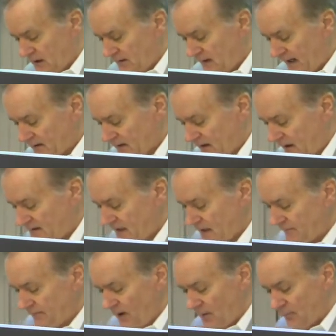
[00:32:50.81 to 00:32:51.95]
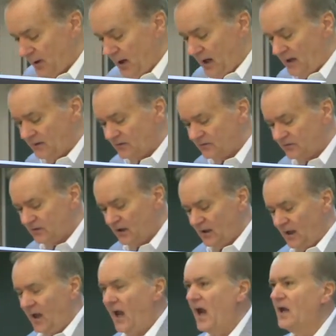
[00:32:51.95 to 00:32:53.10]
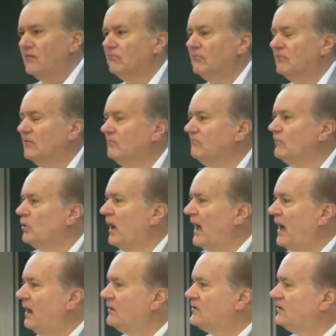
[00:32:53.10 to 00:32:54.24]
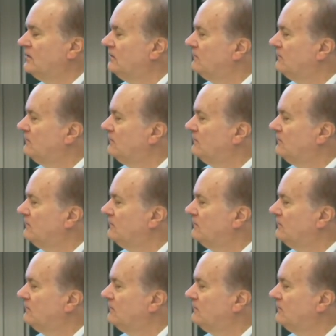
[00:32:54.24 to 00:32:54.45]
they can identify bias, and rule out